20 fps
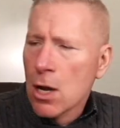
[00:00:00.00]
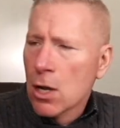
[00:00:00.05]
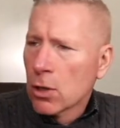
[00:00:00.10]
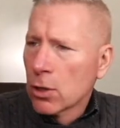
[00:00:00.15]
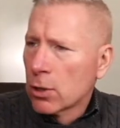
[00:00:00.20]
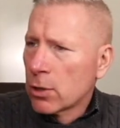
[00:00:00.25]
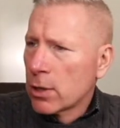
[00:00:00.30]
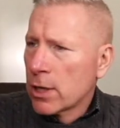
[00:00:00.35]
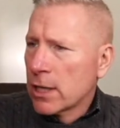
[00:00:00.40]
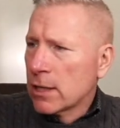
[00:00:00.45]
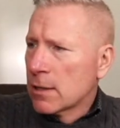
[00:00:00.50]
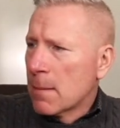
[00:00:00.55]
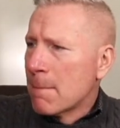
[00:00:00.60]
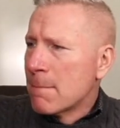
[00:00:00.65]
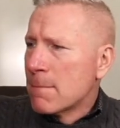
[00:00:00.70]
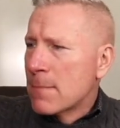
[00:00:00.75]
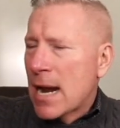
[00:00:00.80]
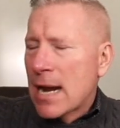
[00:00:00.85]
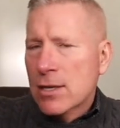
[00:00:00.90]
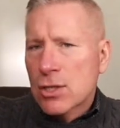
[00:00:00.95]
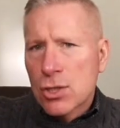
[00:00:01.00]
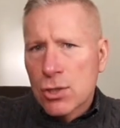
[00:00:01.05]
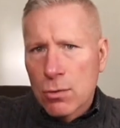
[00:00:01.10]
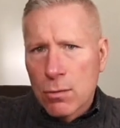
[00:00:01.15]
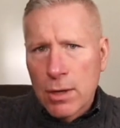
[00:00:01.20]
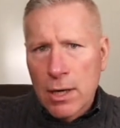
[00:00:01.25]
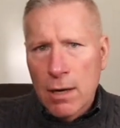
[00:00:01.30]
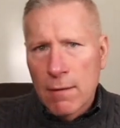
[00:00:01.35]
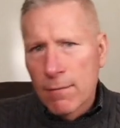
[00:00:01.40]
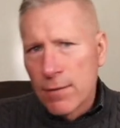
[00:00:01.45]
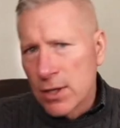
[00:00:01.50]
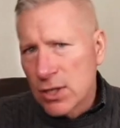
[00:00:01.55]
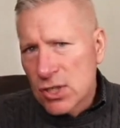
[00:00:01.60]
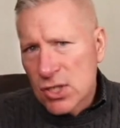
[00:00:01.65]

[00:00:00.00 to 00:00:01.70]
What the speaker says: learning the mastery of the